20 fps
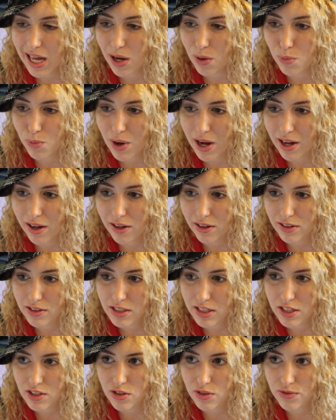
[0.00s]
while
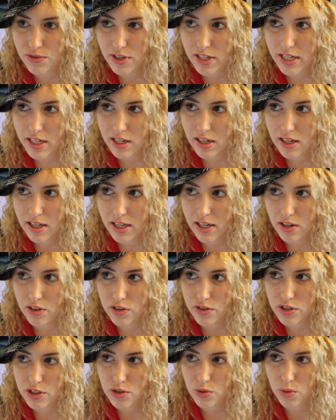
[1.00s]
schizophrenia and
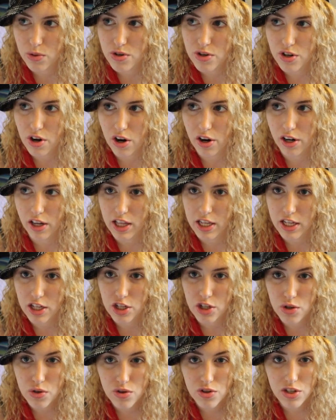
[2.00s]
other disorders are like a
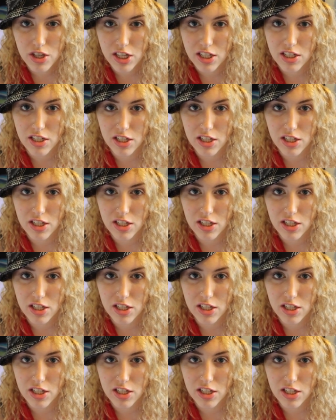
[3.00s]
huge thing